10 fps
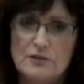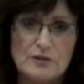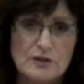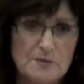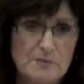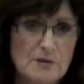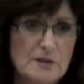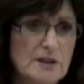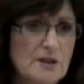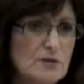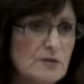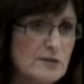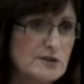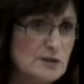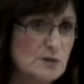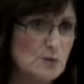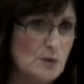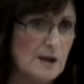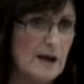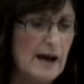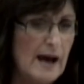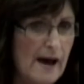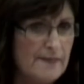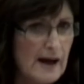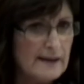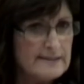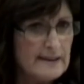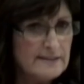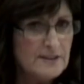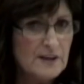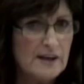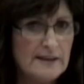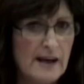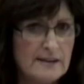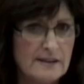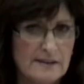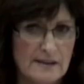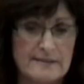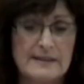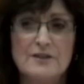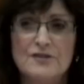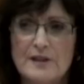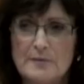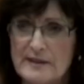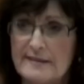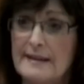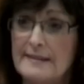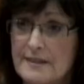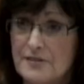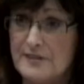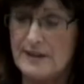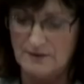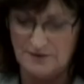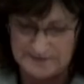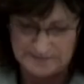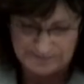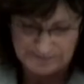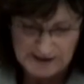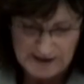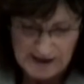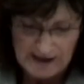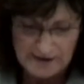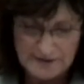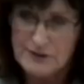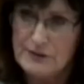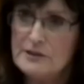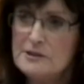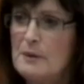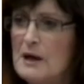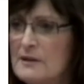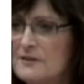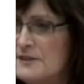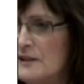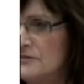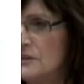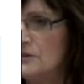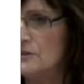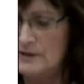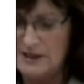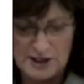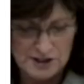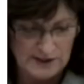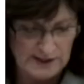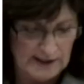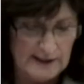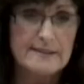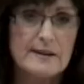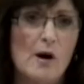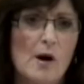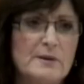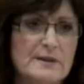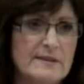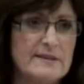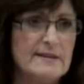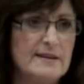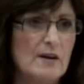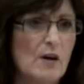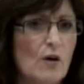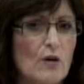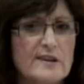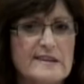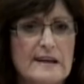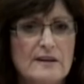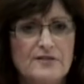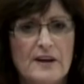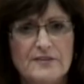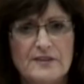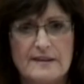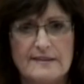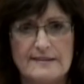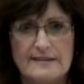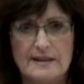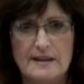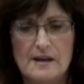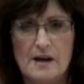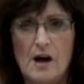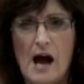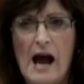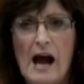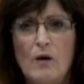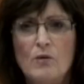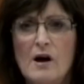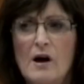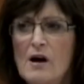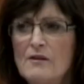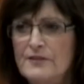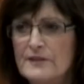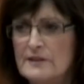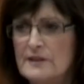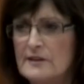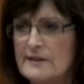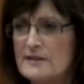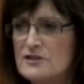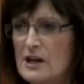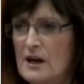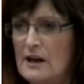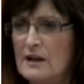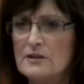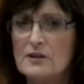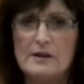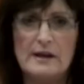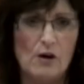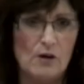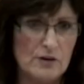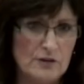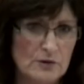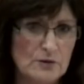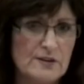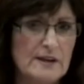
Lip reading: to their community, to their school. And that sense of connectedness gives them a sense of self. And the third part of self-determination is competency or self-efficacy. How confident is the child or youth